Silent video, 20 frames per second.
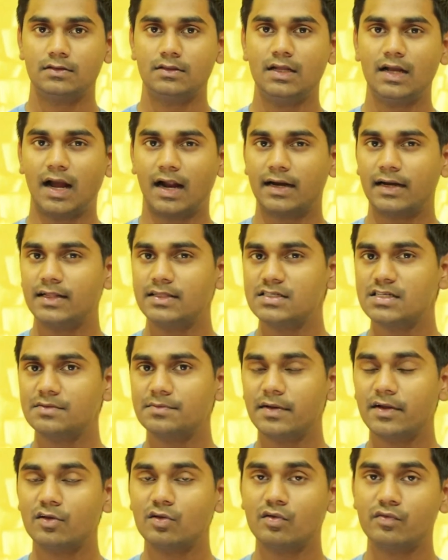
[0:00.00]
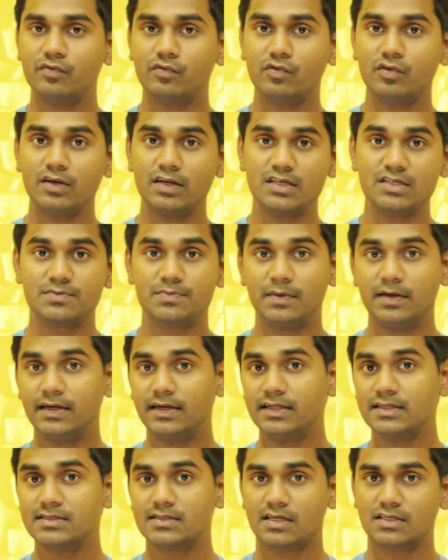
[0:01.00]
The condenser microphone is
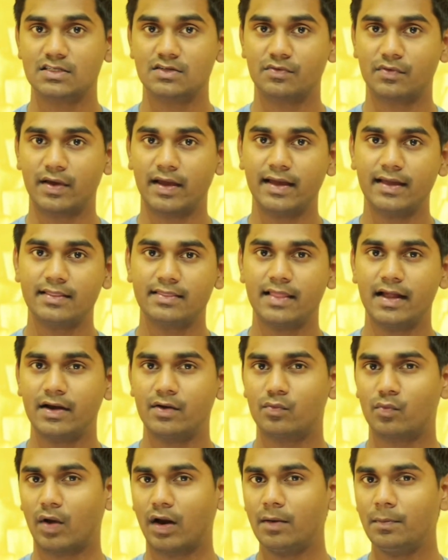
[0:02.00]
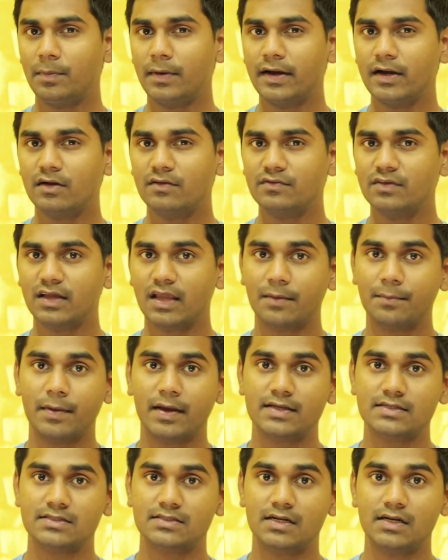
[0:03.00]
built in such a way that one plate of the
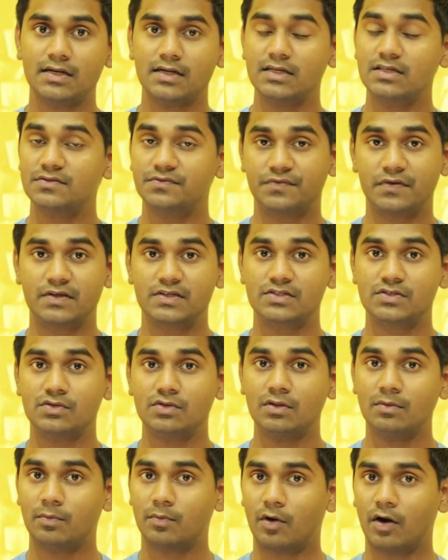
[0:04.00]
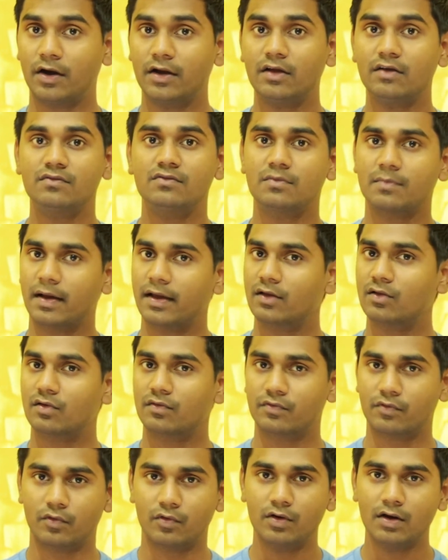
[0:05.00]
capacitor is fixed to the body of the
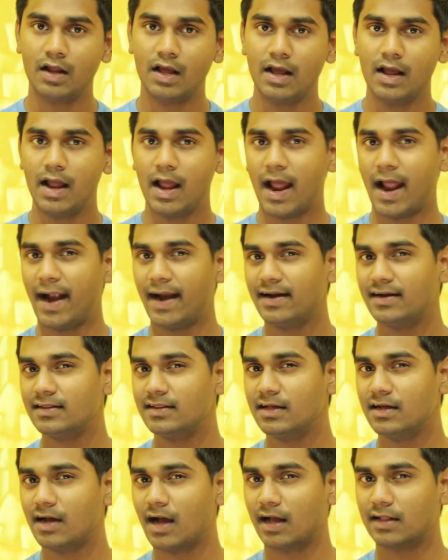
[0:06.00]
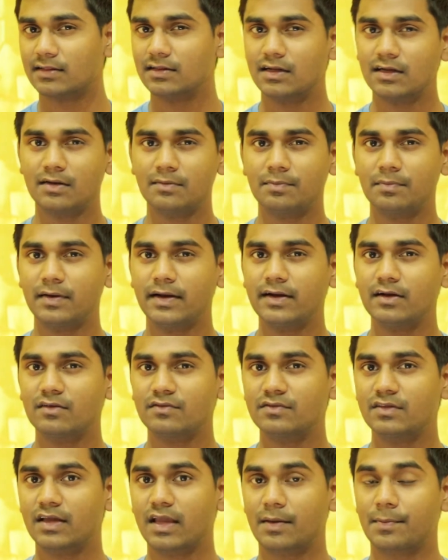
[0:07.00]
microphone, and the other plate
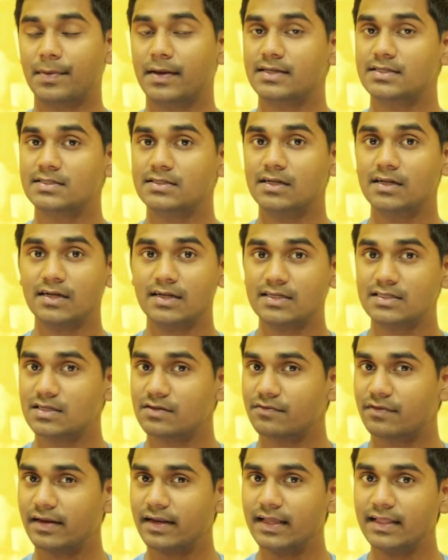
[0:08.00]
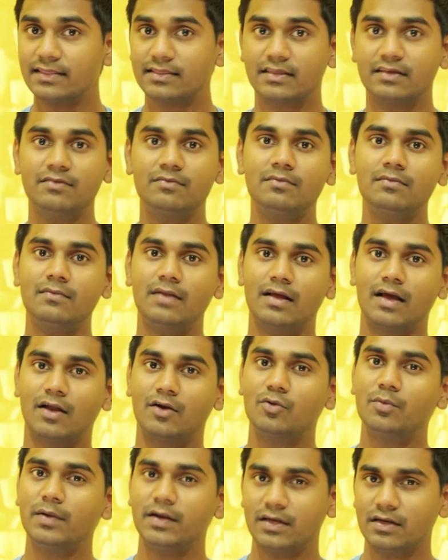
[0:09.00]
of the capacitor is a very thin
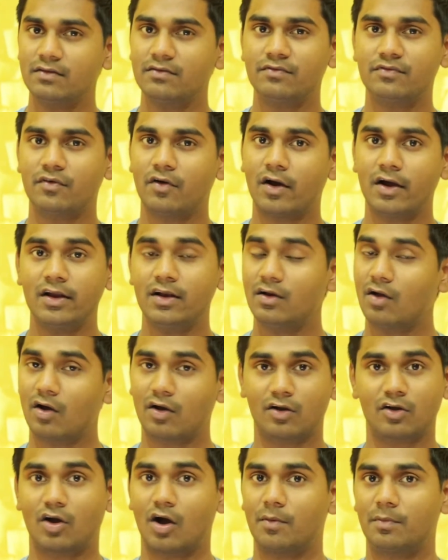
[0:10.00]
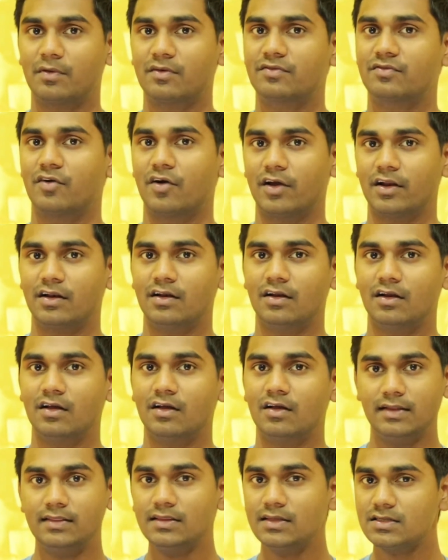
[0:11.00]
aluminium foil or a copper foil.
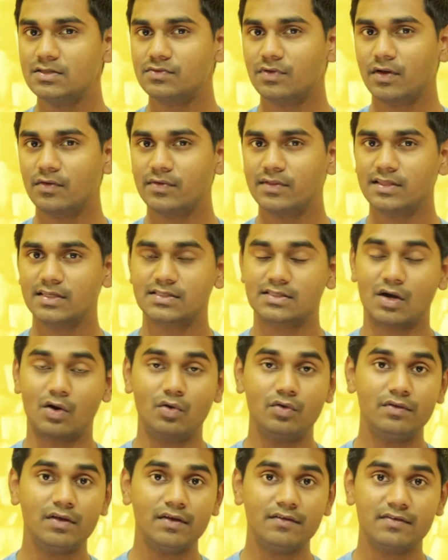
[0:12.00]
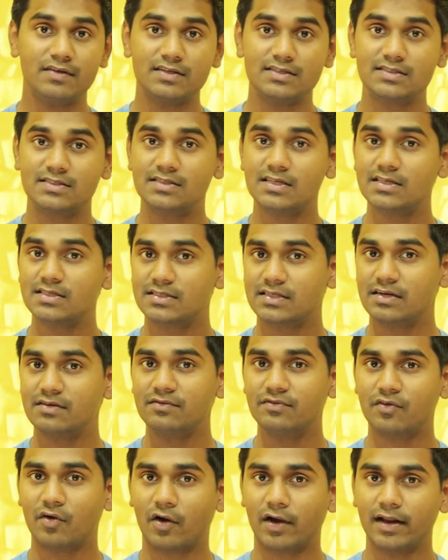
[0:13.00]
In this way, when the sound wave hits this
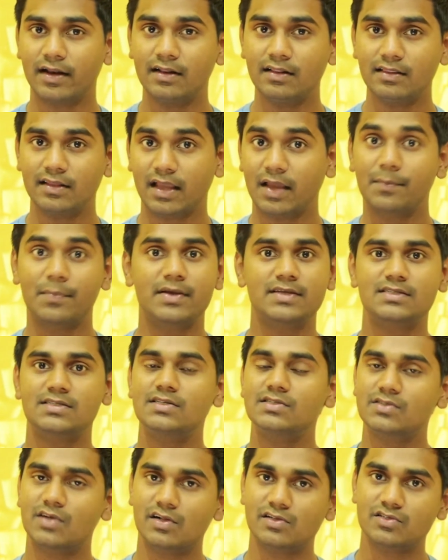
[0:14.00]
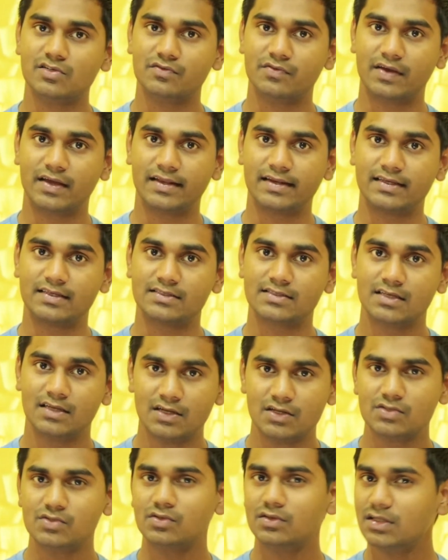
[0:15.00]
thin foil, the capacitance also varies.
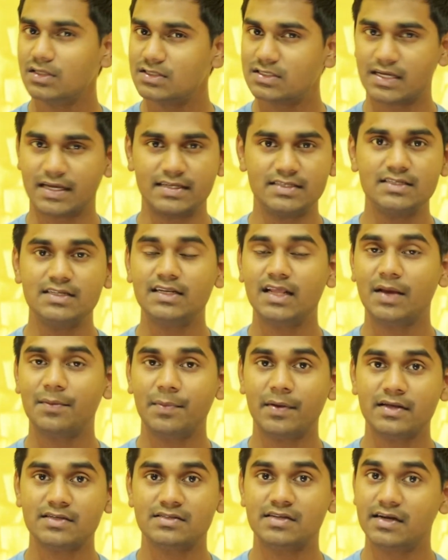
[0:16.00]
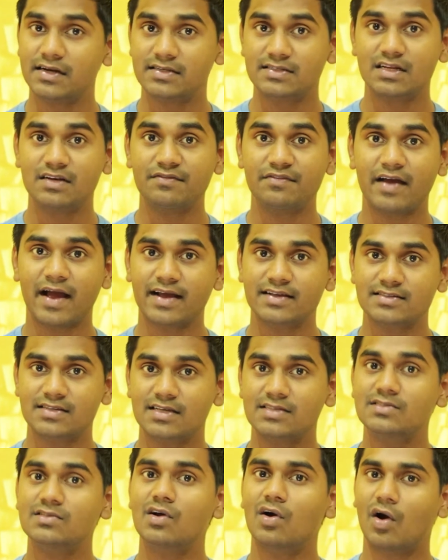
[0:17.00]
So the change in capacitor itself acts
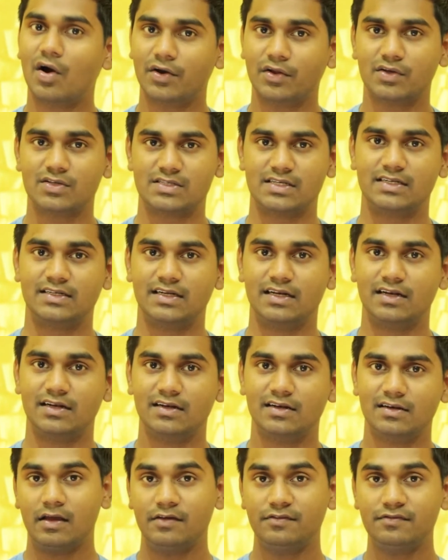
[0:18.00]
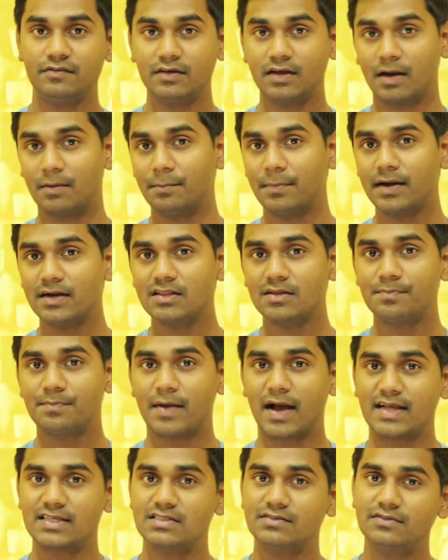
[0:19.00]
as the audio signal. If we compare the
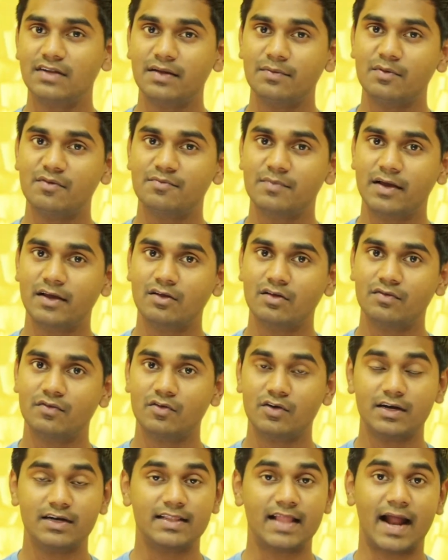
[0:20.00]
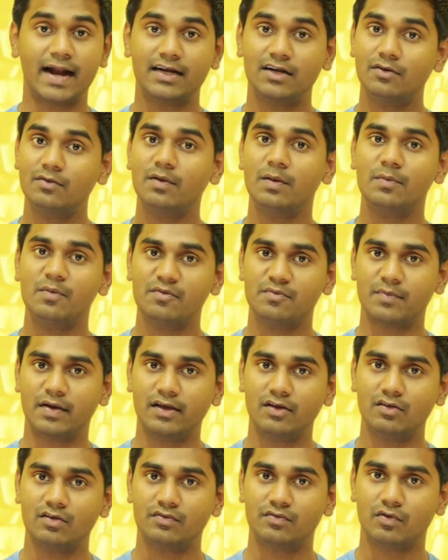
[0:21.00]
passive type of microphone and the active type of
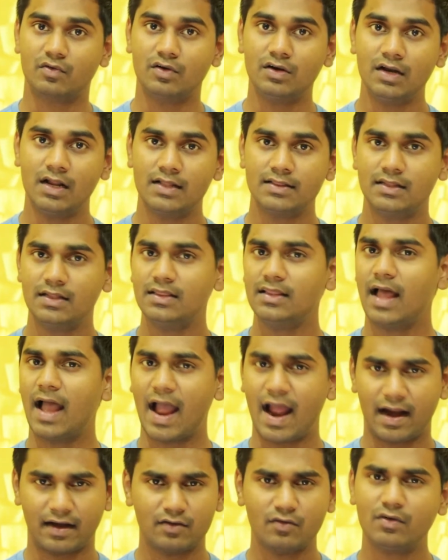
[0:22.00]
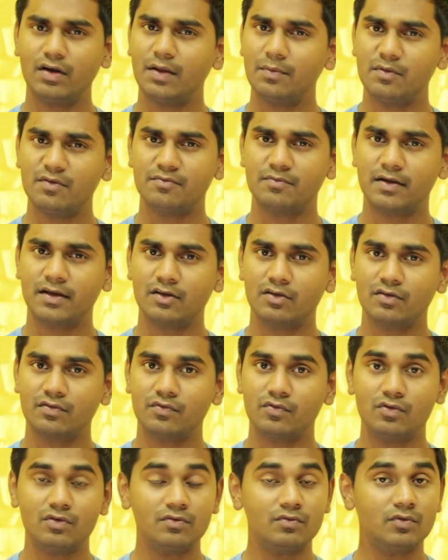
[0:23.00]
microphone, then the active type of
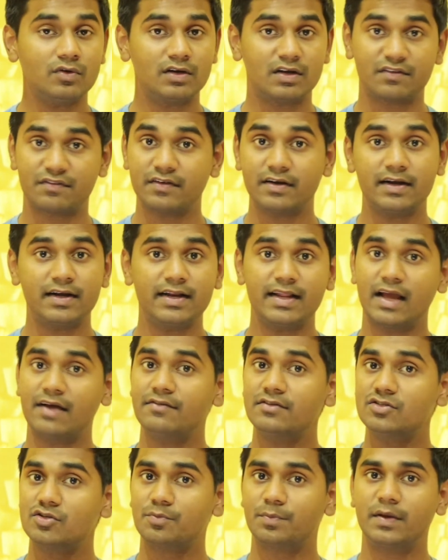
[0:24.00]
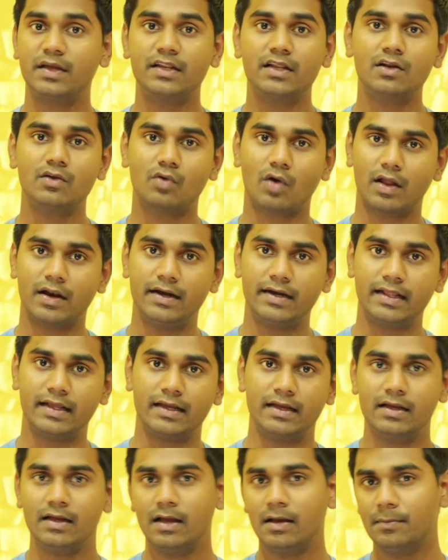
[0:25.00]
microphone would definitely have a superior
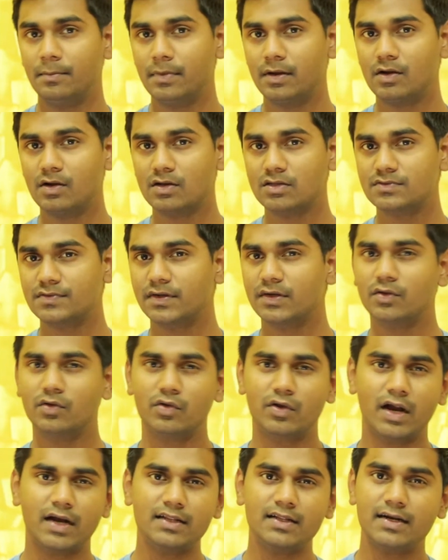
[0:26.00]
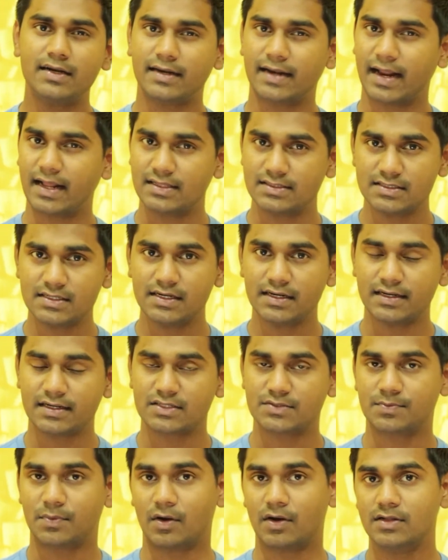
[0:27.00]
quality, because when you look at the transient
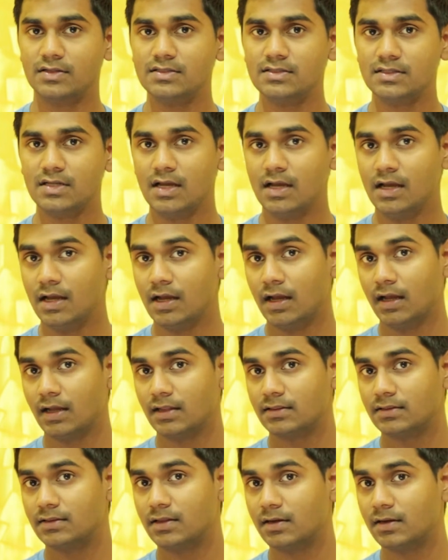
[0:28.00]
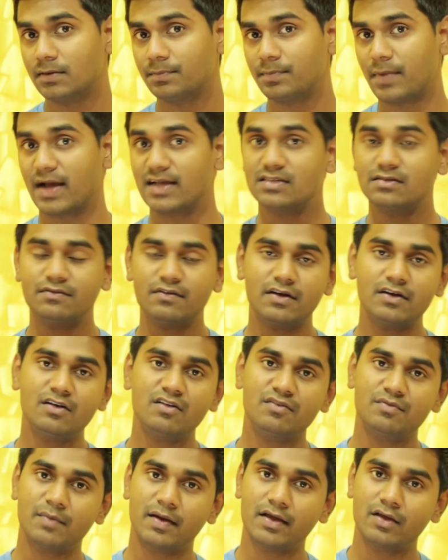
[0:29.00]
response, the passive kind
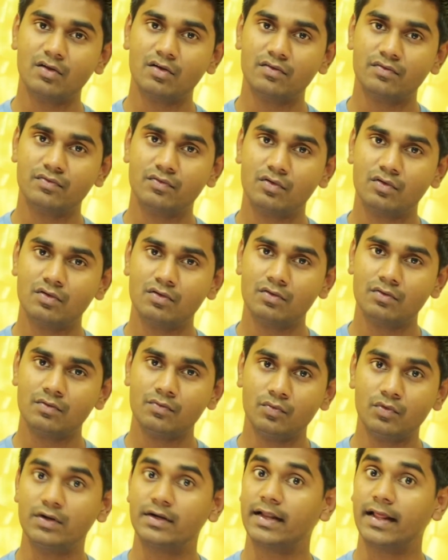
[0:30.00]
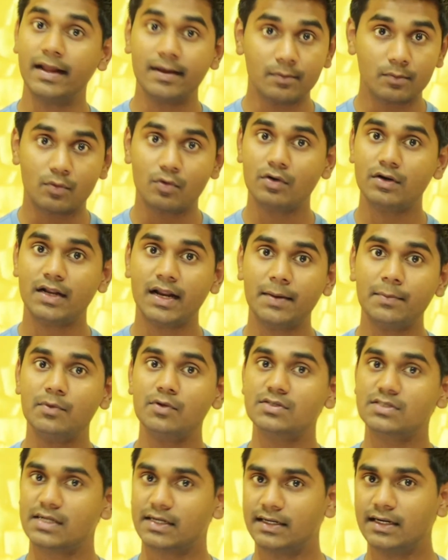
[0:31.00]
of microphone would take more time
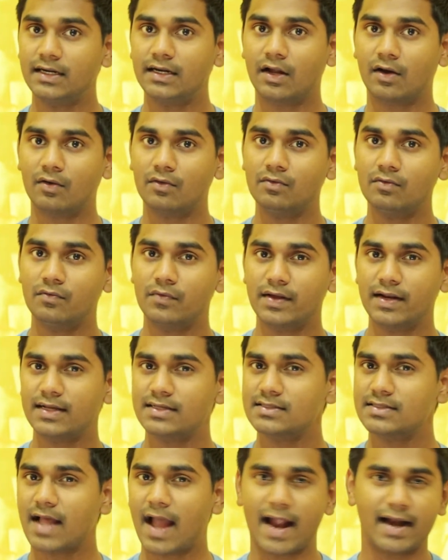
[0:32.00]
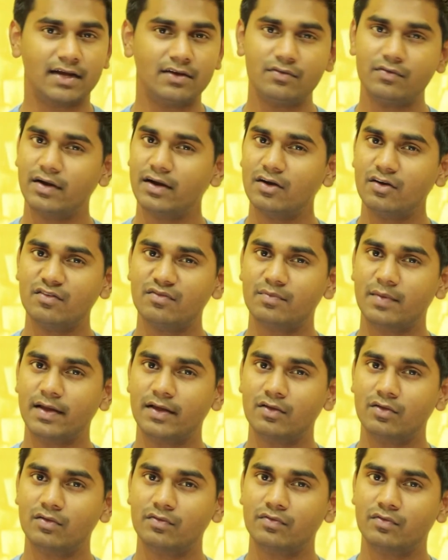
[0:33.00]
to settle down, whereas the active kind of
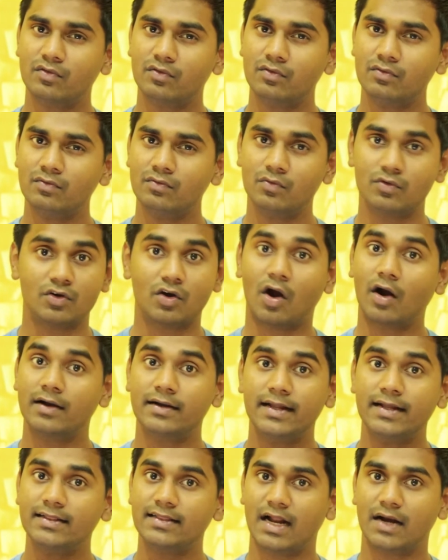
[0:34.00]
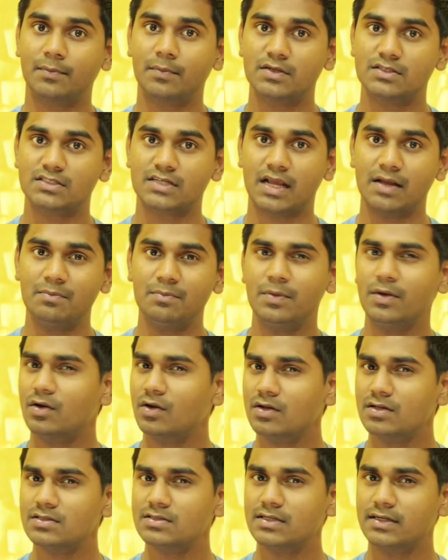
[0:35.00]
microphone would not take that much time
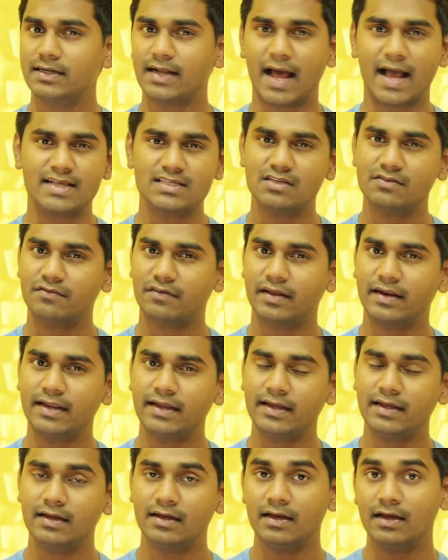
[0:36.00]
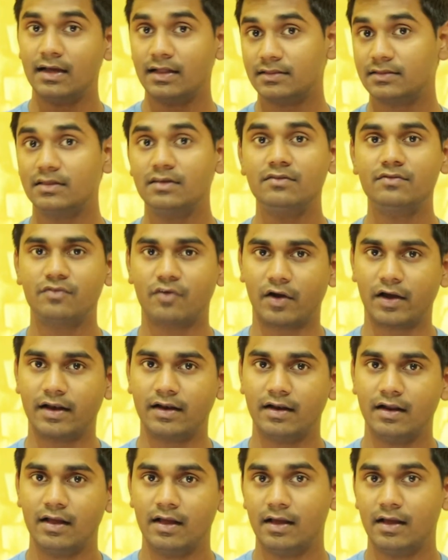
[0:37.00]
because it has a very thin foil.